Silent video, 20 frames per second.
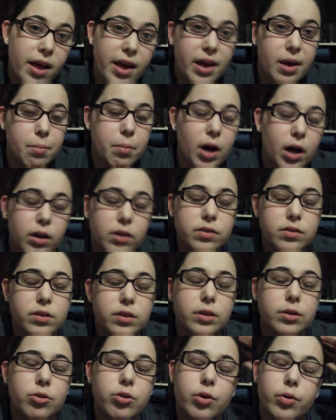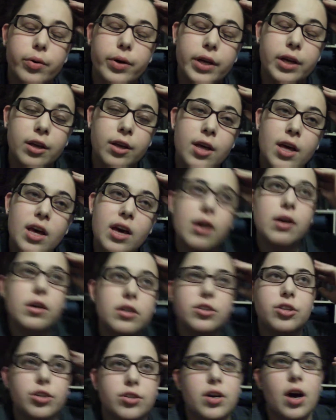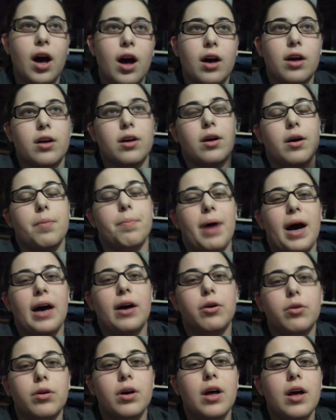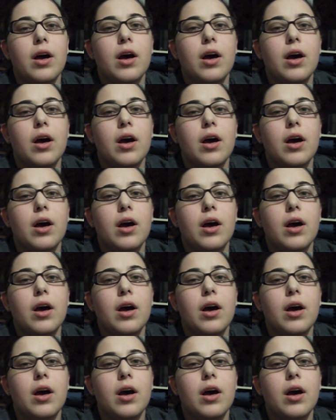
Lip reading: I'm also going to talk about